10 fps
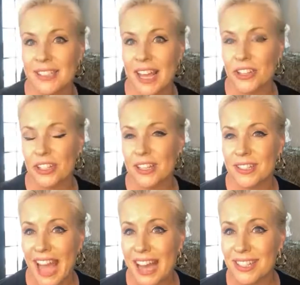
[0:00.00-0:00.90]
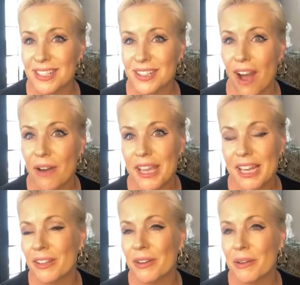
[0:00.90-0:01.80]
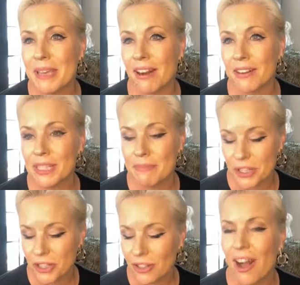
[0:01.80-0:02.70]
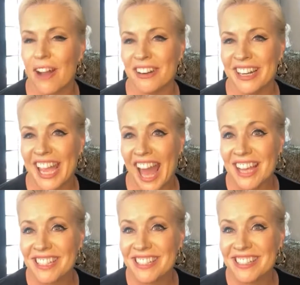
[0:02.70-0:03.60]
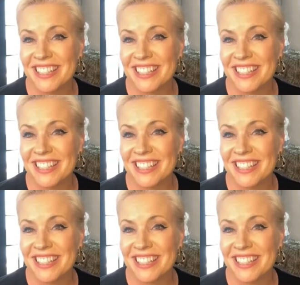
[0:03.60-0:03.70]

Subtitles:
Angeles, at Scotweek. You would be our special honored guest.